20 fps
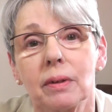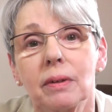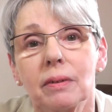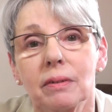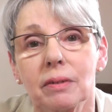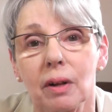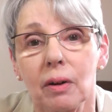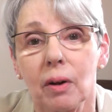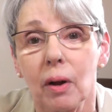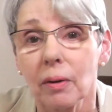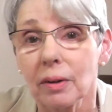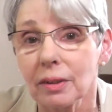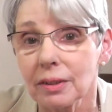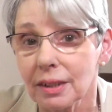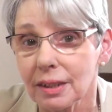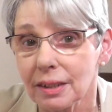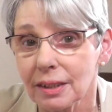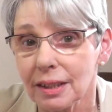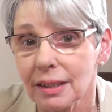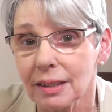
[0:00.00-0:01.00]
so long as
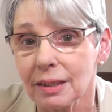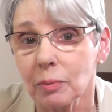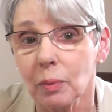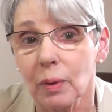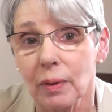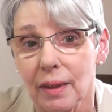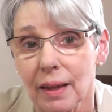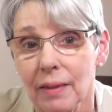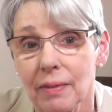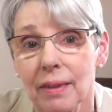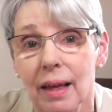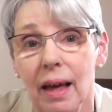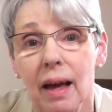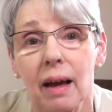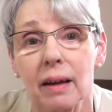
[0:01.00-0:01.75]
it is within their